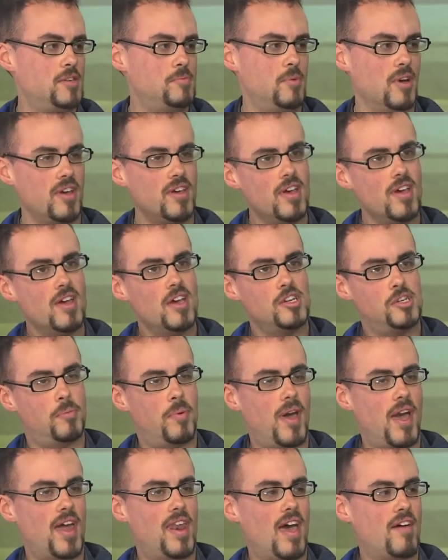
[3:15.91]
but
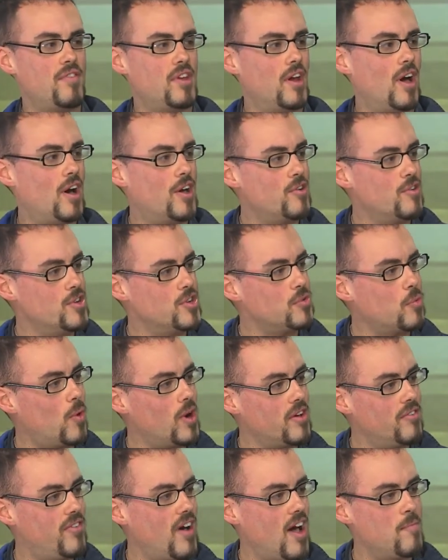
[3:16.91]
Japan having
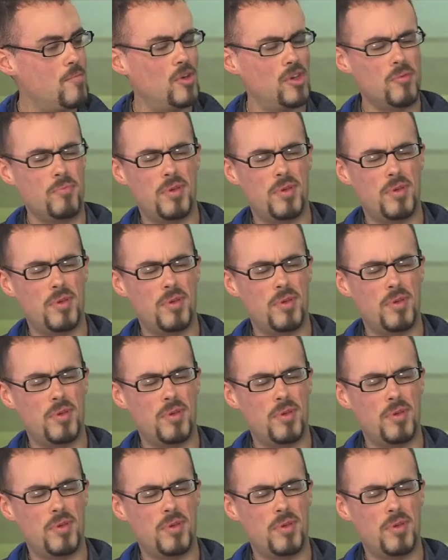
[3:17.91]
125 million